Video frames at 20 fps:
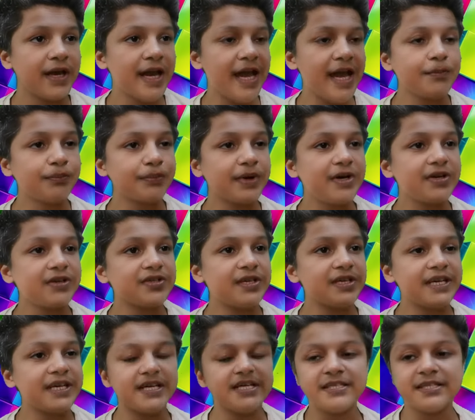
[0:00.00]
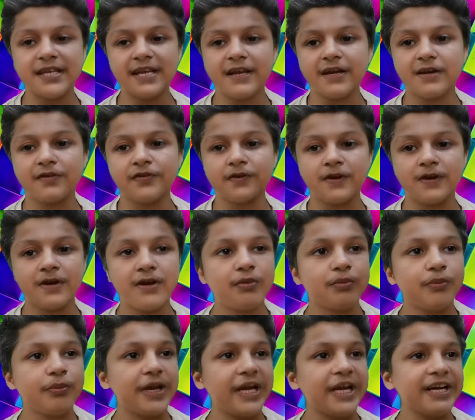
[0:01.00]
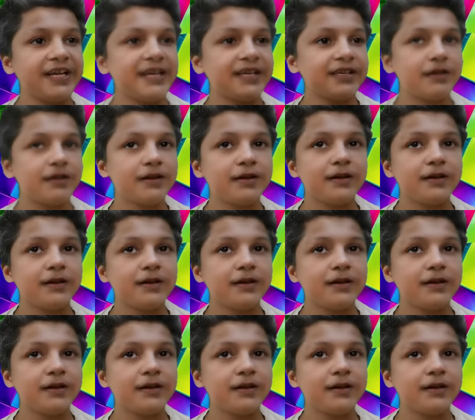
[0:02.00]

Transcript: I'm personally a sucker for period